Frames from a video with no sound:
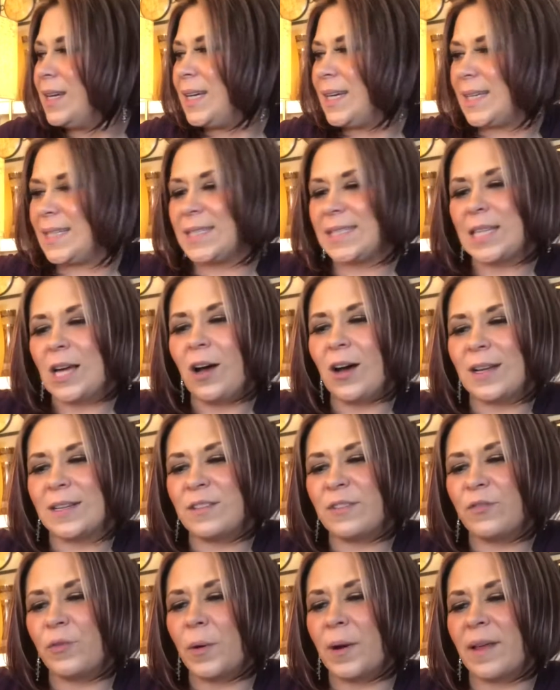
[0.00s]
is
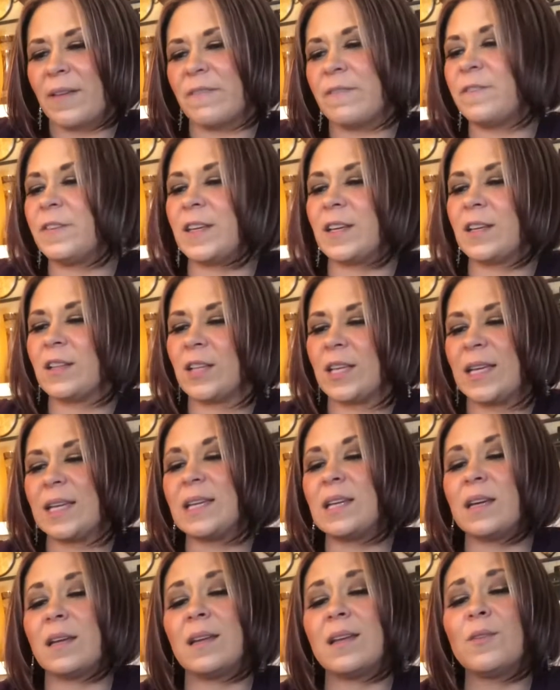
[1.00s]
kind of what I'm feeling.
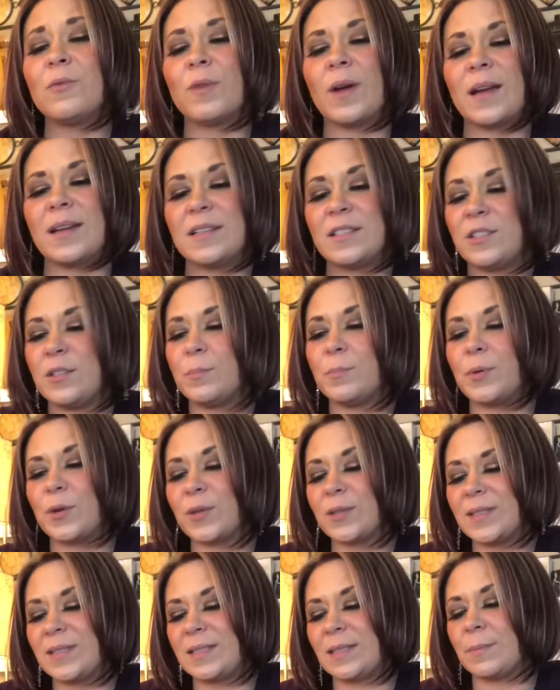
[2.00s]
Getting ready to
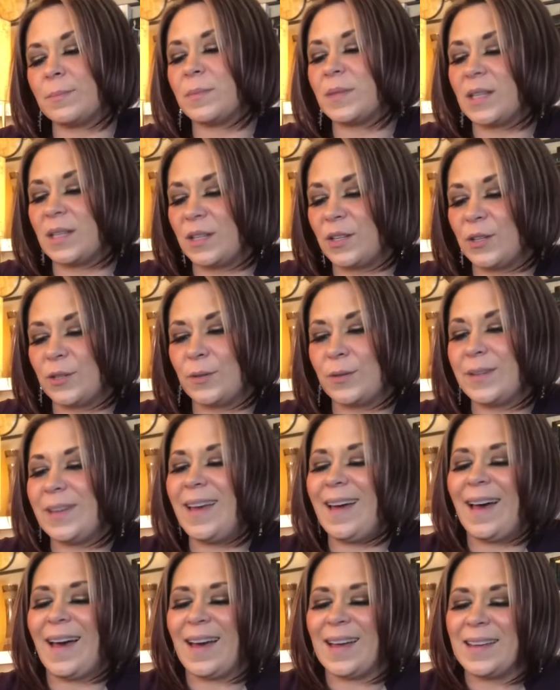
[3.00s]
birth something new.
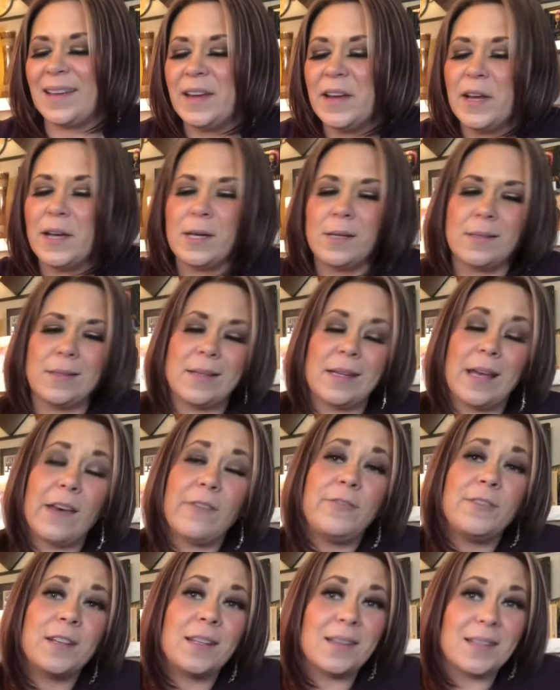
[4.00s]
Yeah,
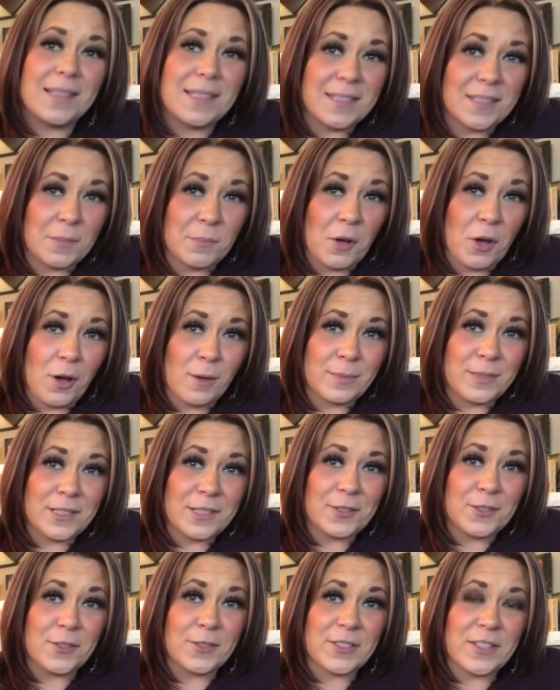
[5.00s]
definitely some
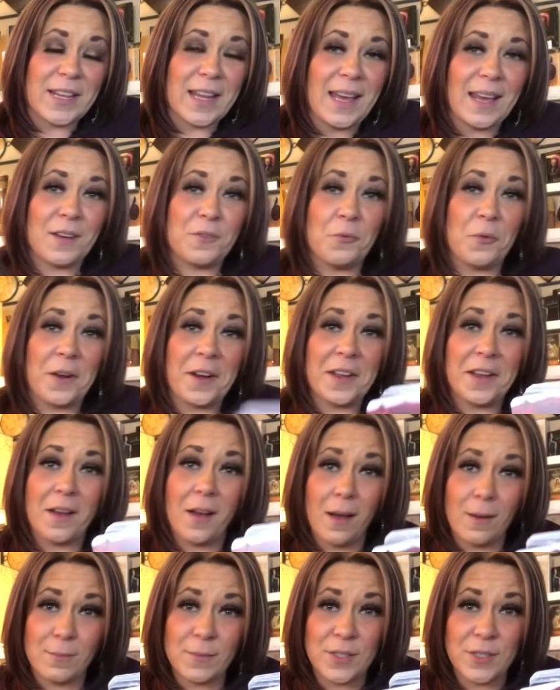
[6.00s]
obstacles ahead when it
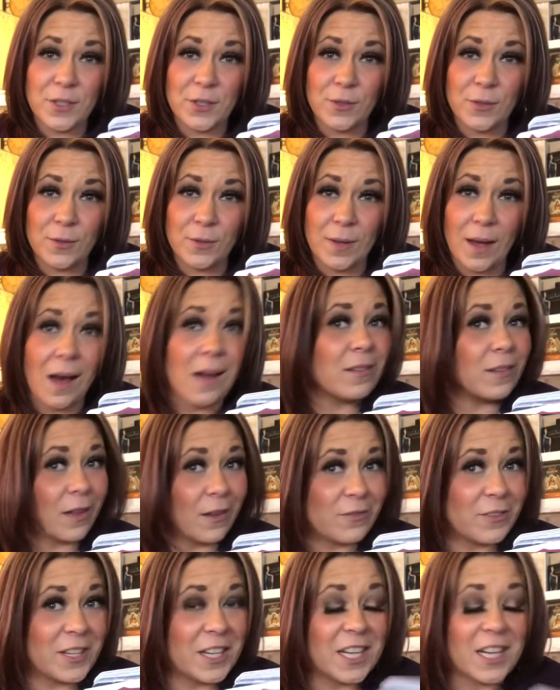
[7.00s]
comes to a
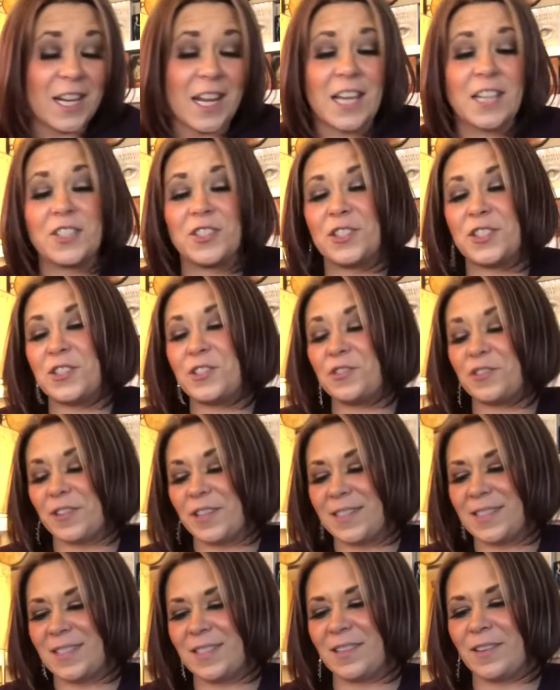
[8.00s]
loving connection
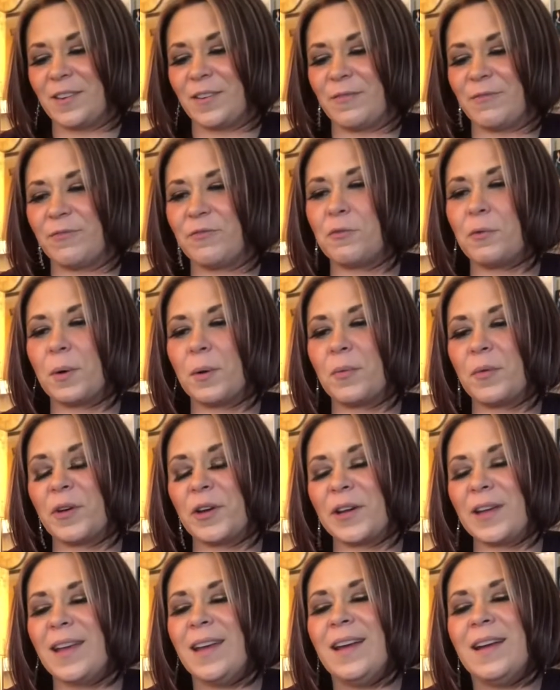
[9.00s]
trying to come
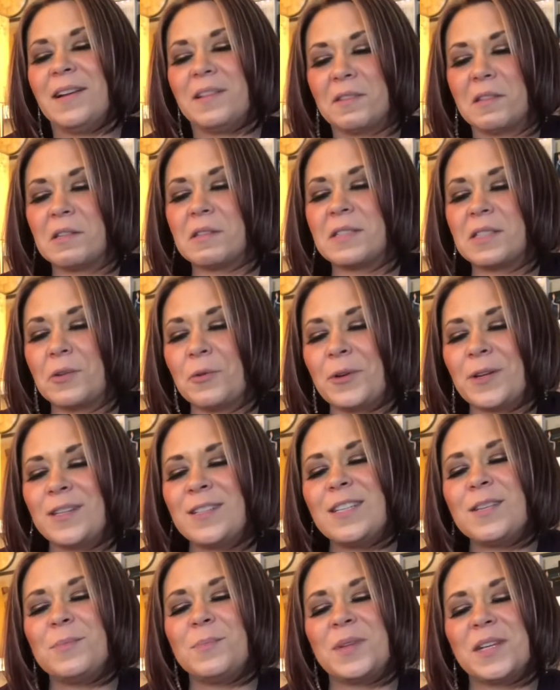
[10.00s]
forward. There's going
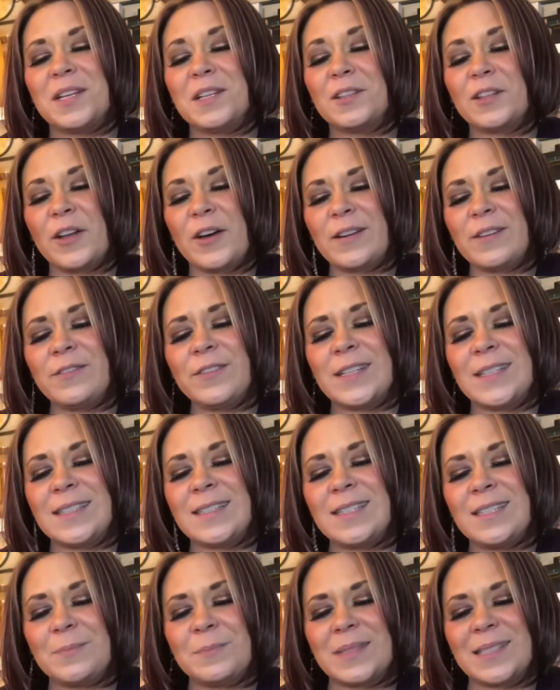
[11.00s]
to be a lot of
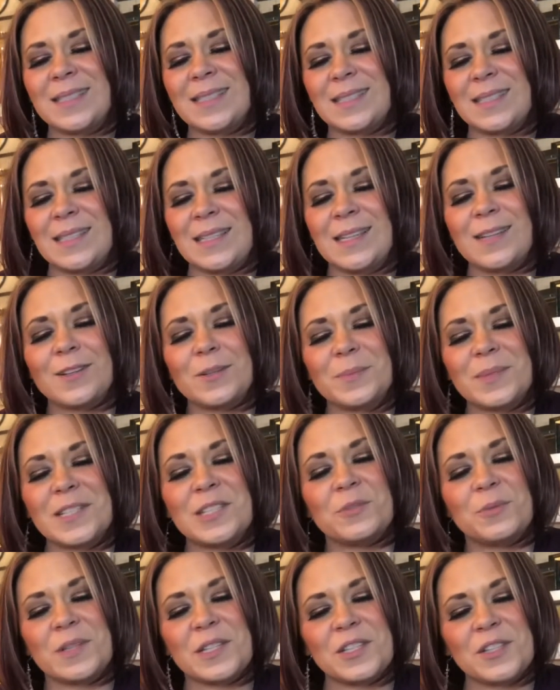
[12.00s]
intimacy here
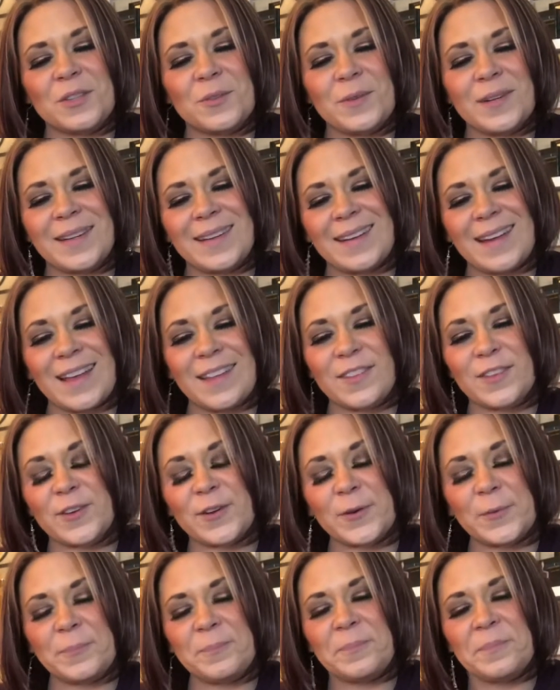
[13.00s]
between you and another.